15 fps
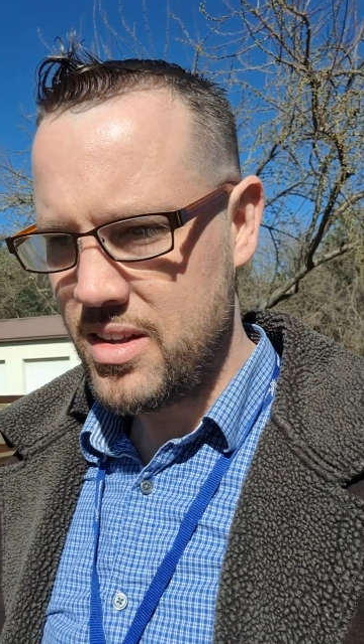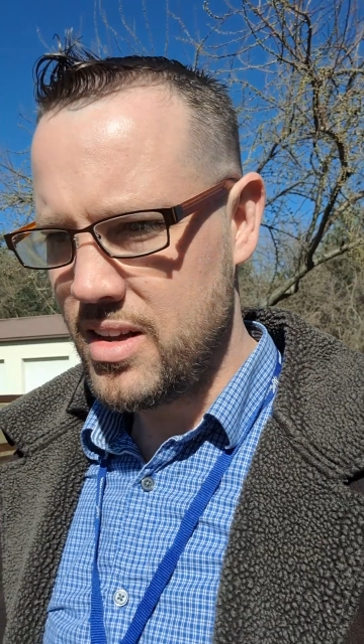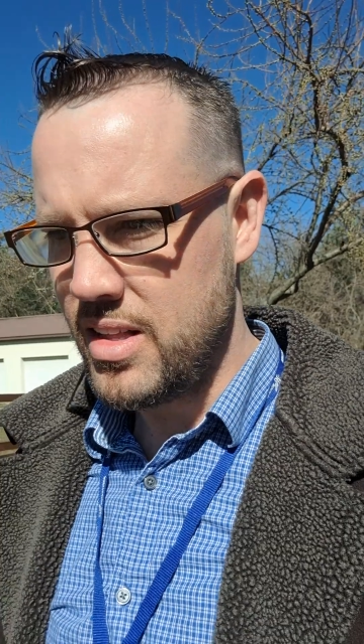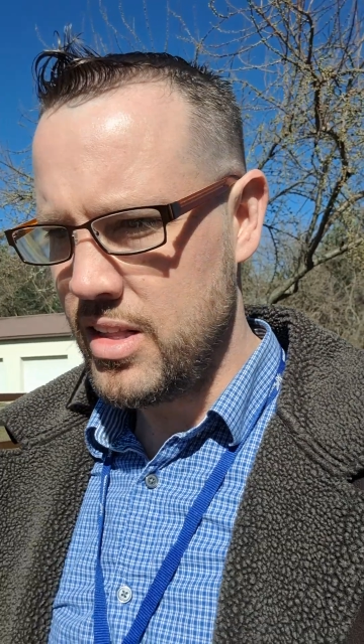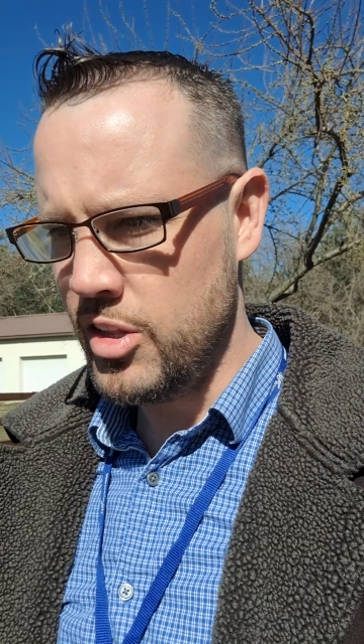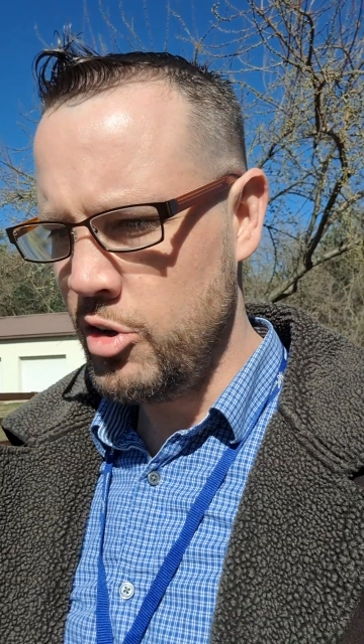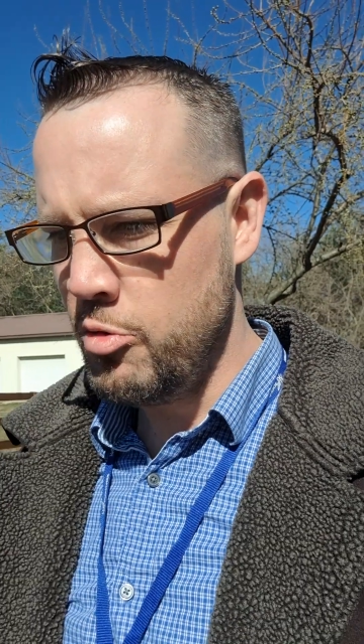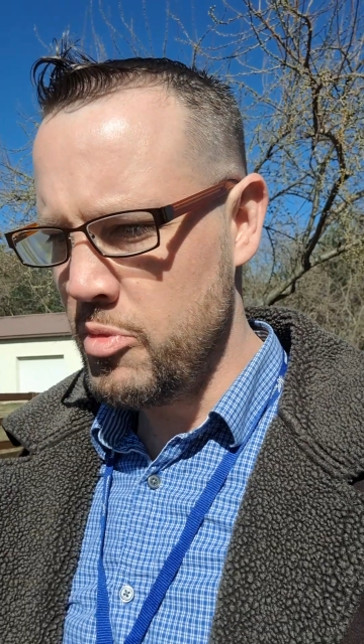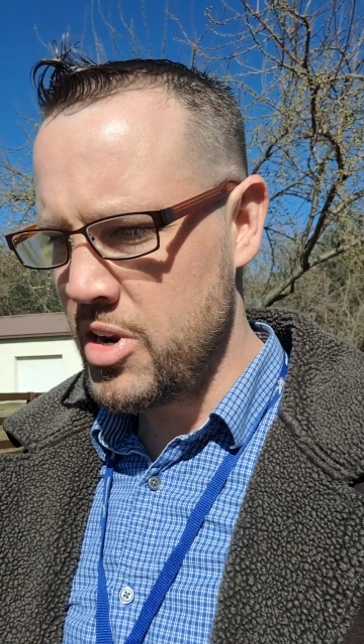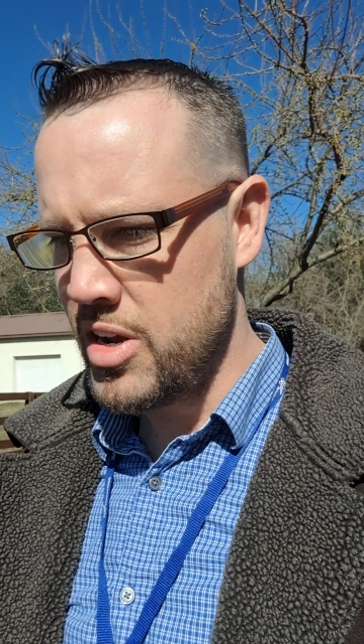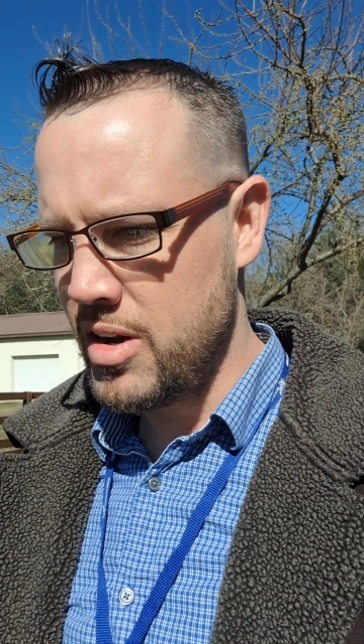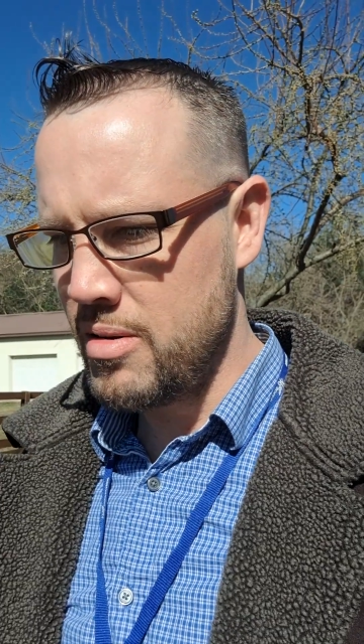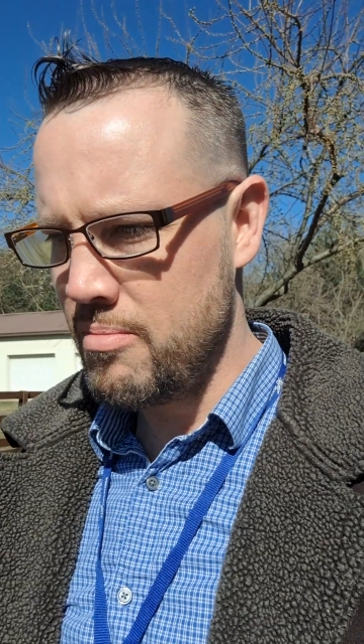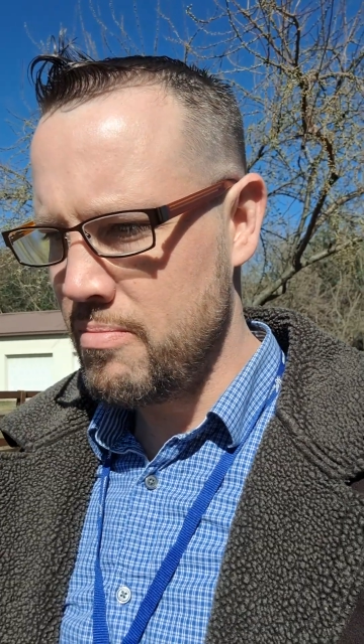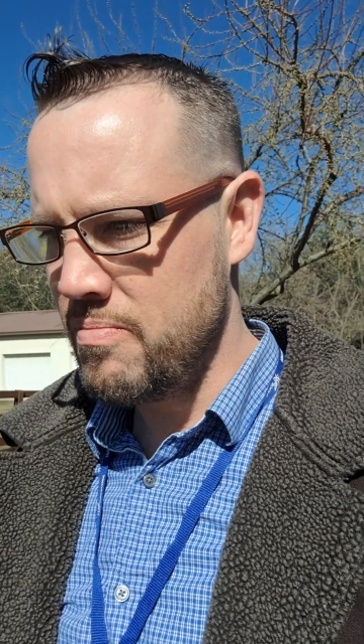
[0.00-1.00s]

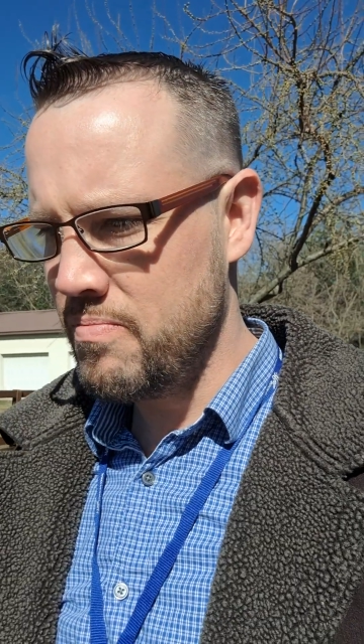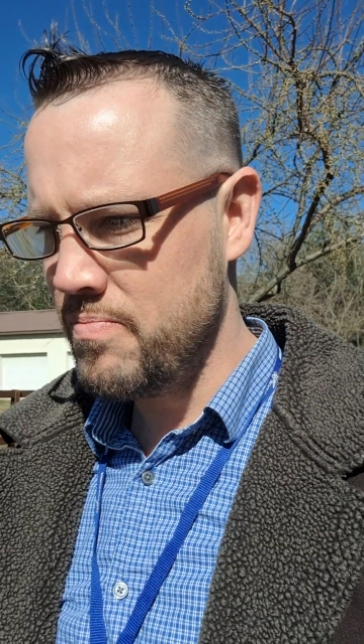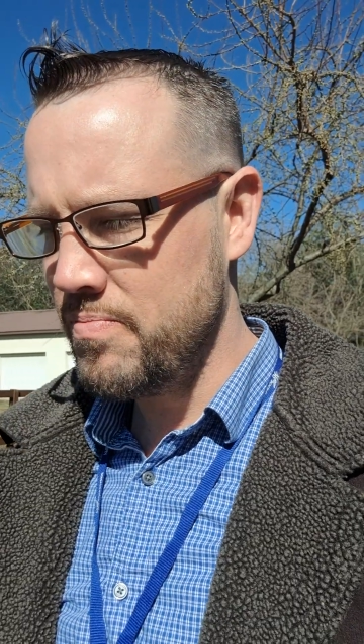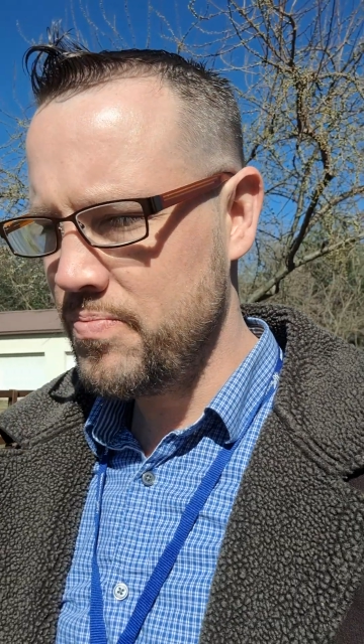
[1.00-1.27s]
aluminum,